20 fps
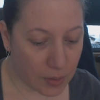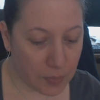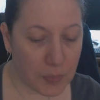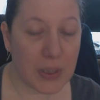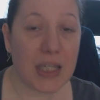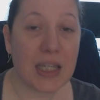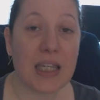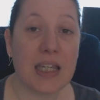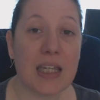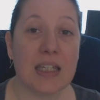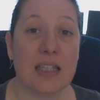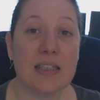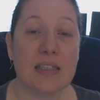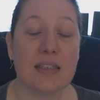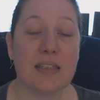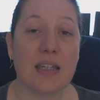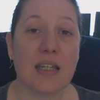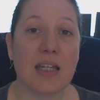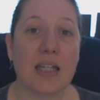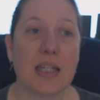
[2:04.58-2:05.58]
happy
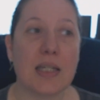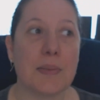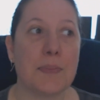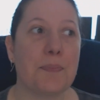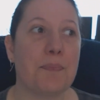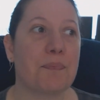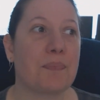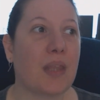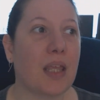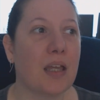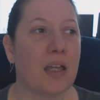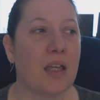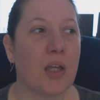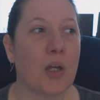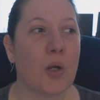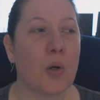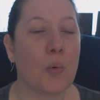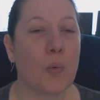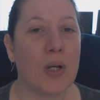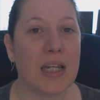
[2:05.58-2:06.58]
is
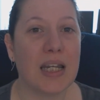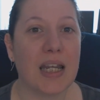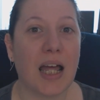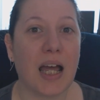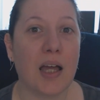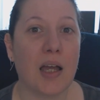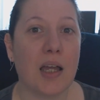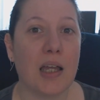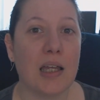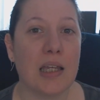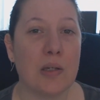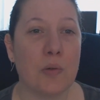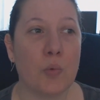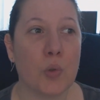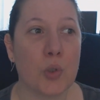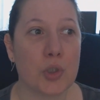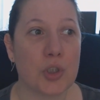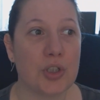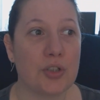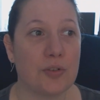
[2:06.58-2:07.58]
when I
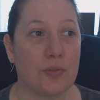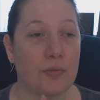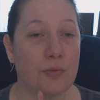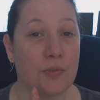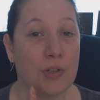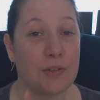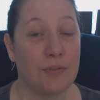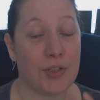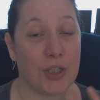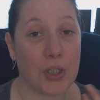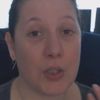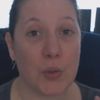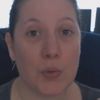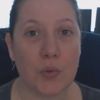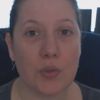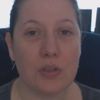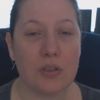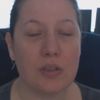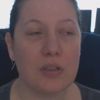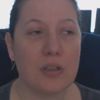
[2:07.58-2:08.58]
watch
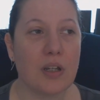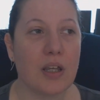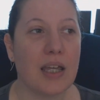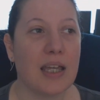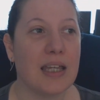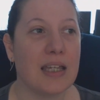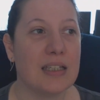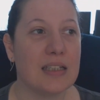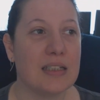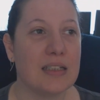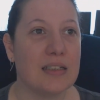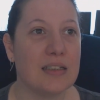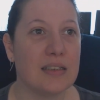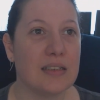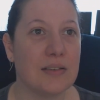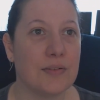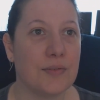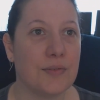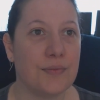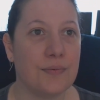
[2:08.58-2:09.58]
reviews and
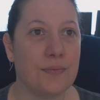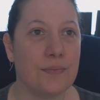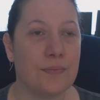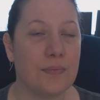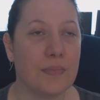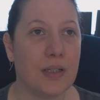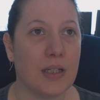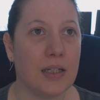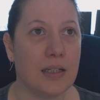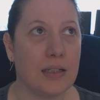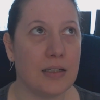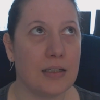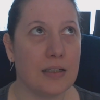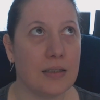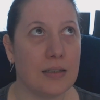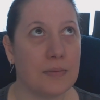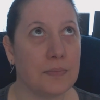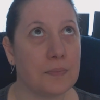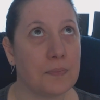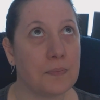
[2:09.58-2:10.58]

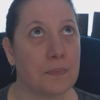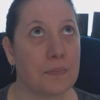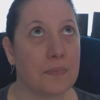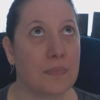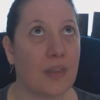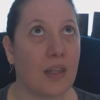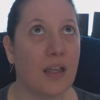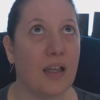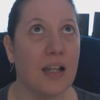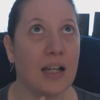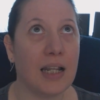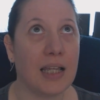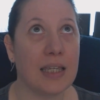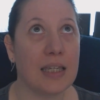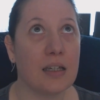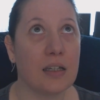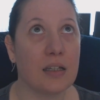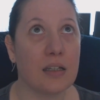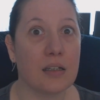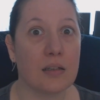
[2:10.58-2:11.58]
um,
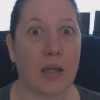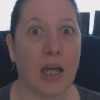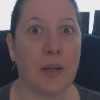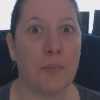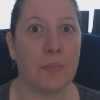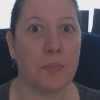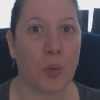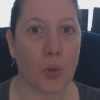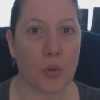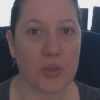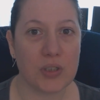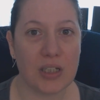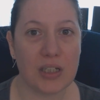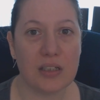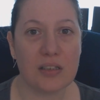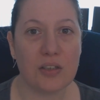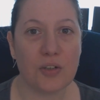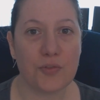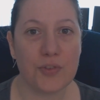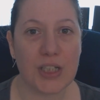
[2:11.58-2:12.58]
like
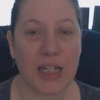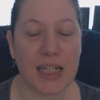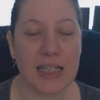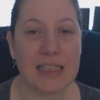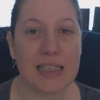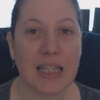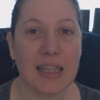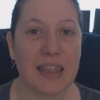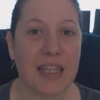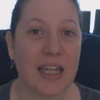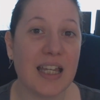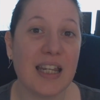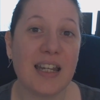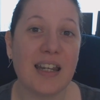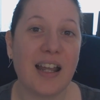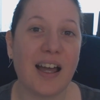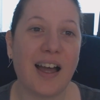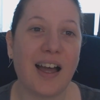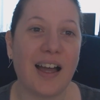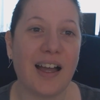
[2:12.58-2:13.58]
unboxings of decks, and
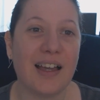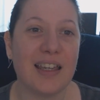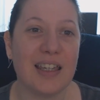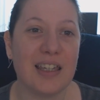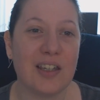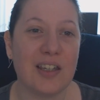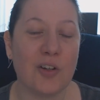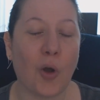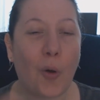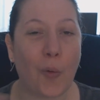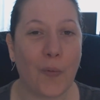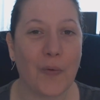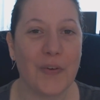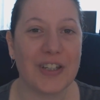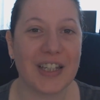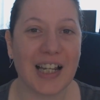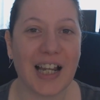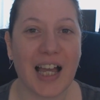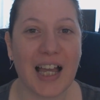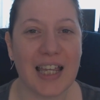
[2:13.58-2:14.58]
then I go
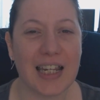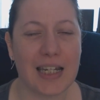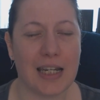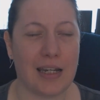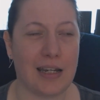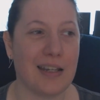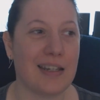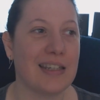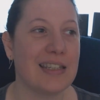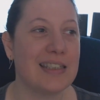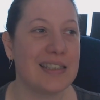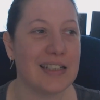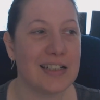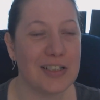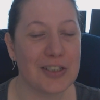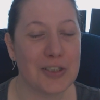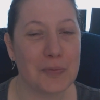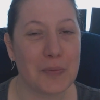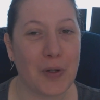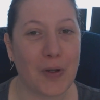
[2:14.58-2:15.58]
online and I
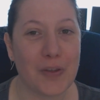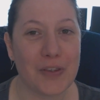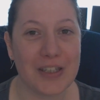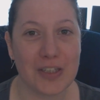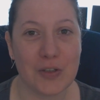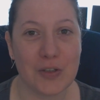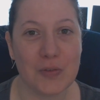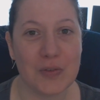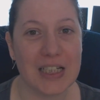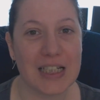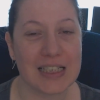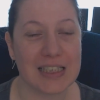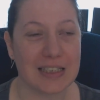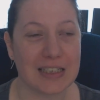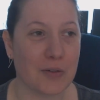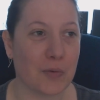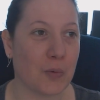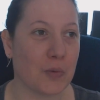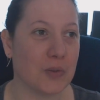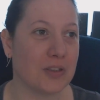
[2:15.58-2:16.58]
search about the new
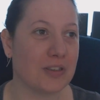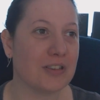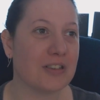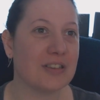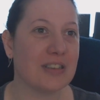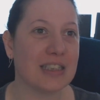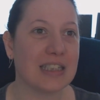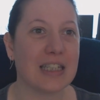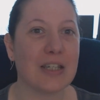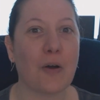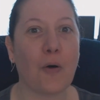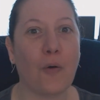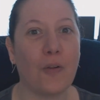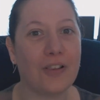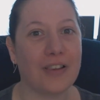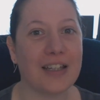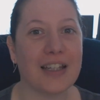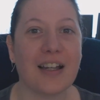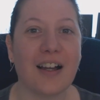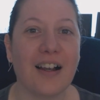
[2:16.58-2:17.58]
decks and I want to see
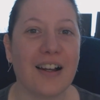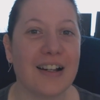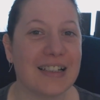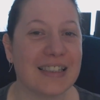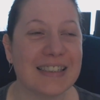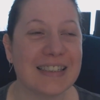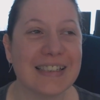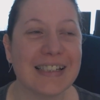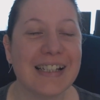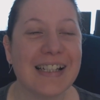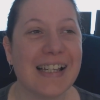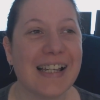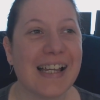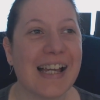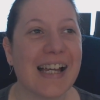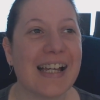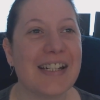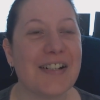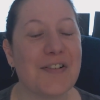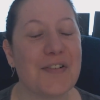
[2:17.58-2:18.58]
all the cards
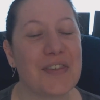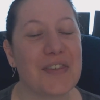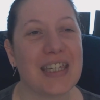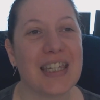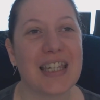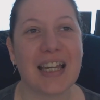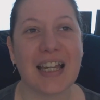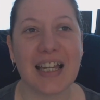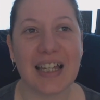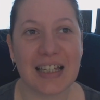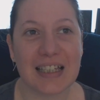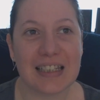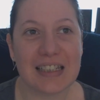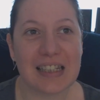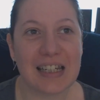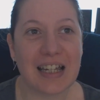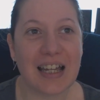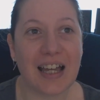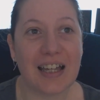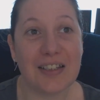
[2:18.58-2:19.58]
and everything.
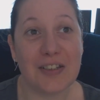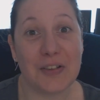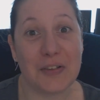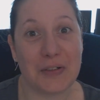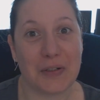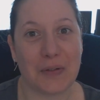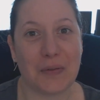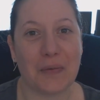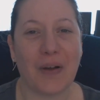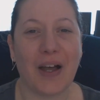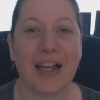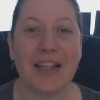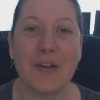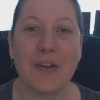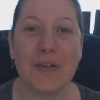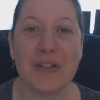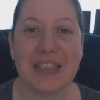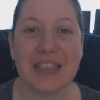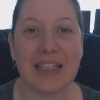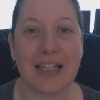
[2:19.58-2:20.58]
And I don't know, I
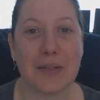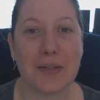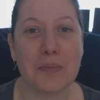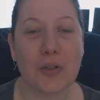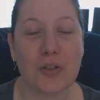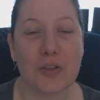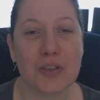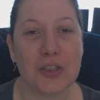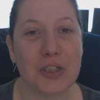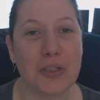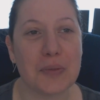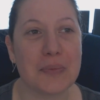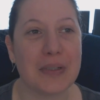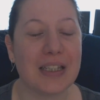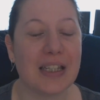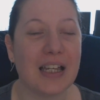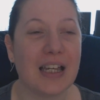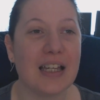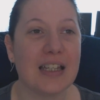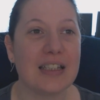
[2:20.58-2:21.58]
know it's time
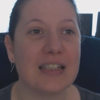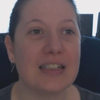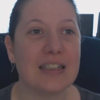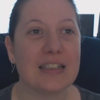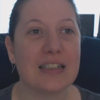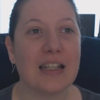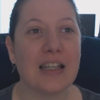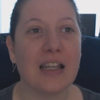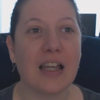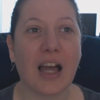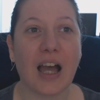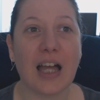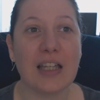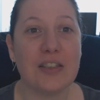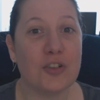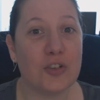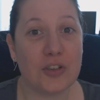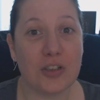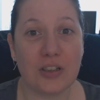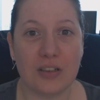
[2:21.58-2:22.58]
consuming, and I
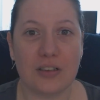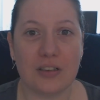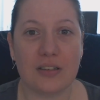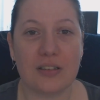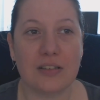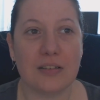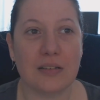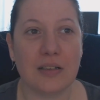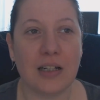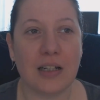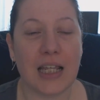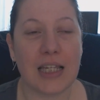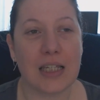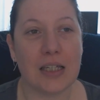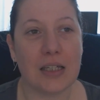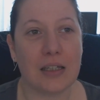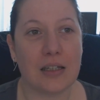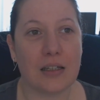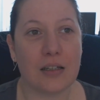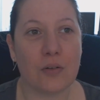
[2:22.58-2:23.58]
don't
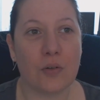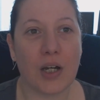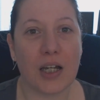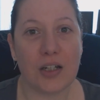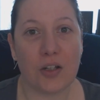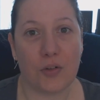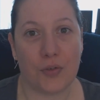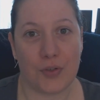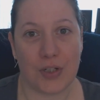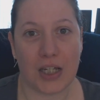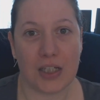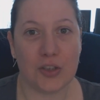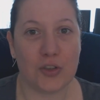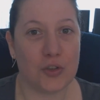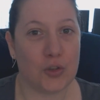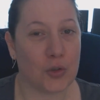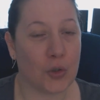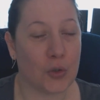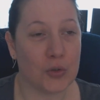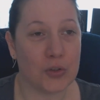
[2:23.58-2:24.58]
like, quite often I
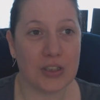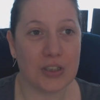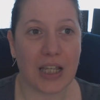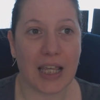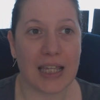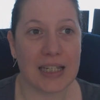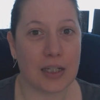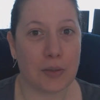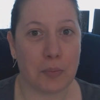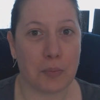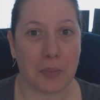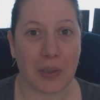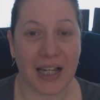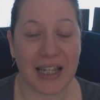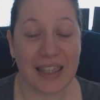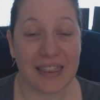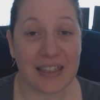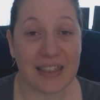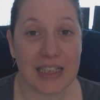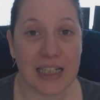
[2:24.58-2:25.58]
don't end up
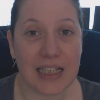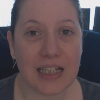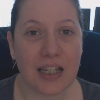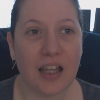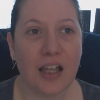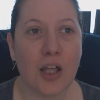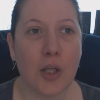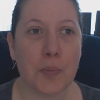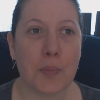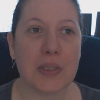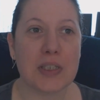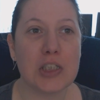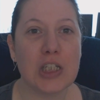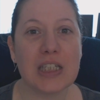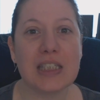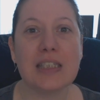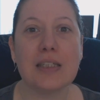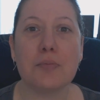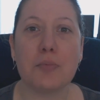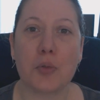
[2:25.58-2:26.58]
buying the deck, but
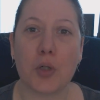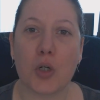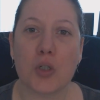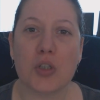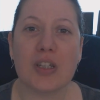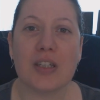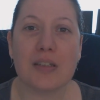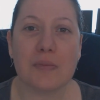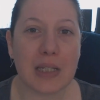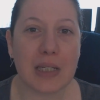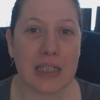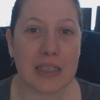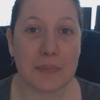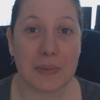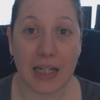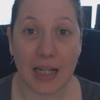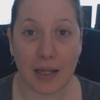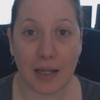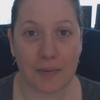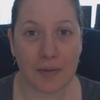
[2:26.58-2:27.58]
just the process makes
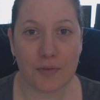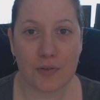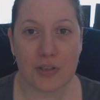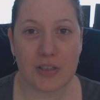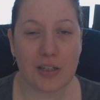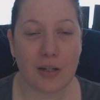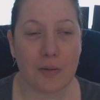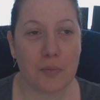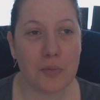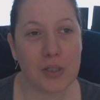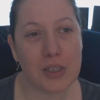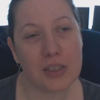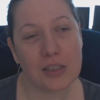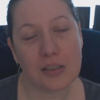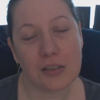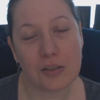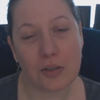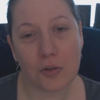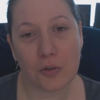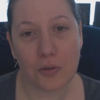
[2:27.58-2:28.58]
me happy for some
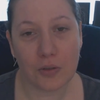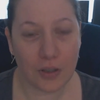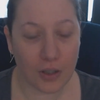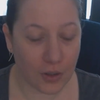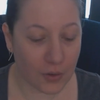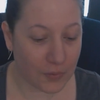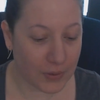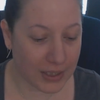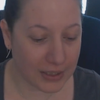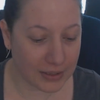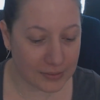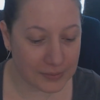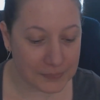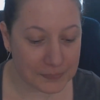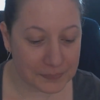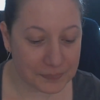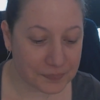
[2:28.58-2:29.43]
reason. So oh well,